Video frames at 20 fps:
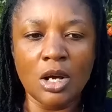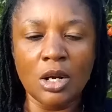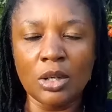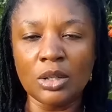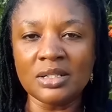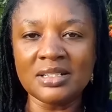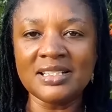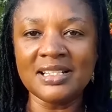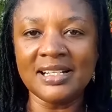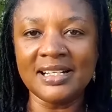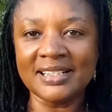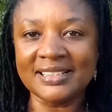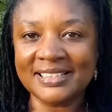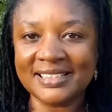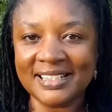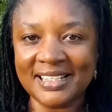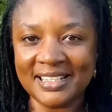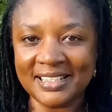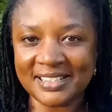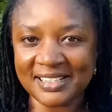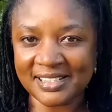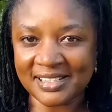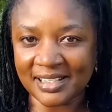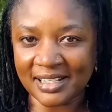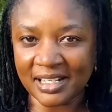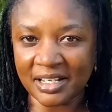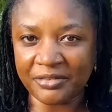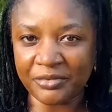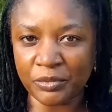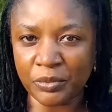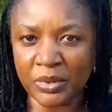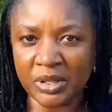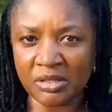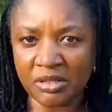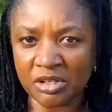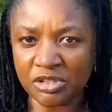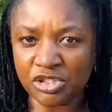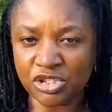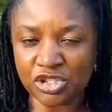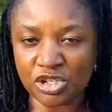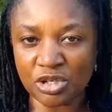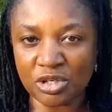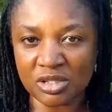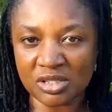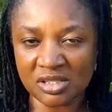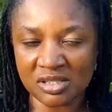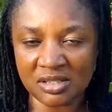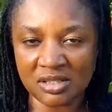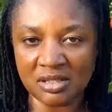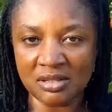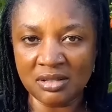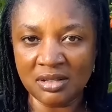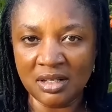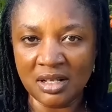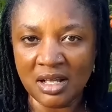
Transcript: until it's left with just